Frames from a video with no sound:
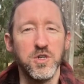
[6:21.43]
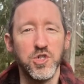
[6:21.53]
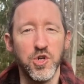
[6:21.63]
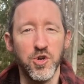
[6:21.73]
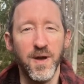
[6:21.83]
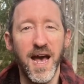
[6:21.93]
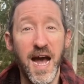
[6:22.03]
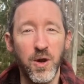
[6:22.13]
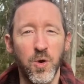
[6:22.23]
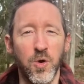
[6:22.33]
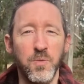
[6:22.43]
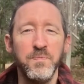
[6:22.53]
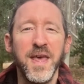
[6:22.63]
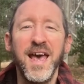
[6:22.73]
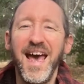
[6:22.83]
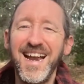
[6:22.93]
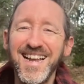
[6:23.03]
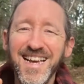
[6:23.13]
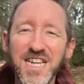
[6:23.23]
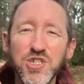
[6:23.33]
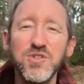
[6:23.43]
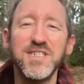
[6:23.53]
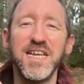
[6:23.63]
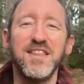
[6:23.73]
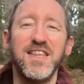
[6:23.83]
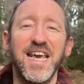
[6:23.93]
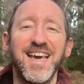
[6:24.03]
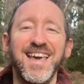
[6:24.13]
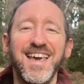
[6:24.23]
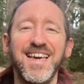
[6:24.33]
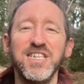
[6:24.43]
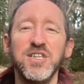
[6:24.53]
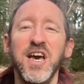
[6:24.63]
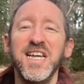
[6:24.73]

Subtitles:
true at all. And an interesting thing is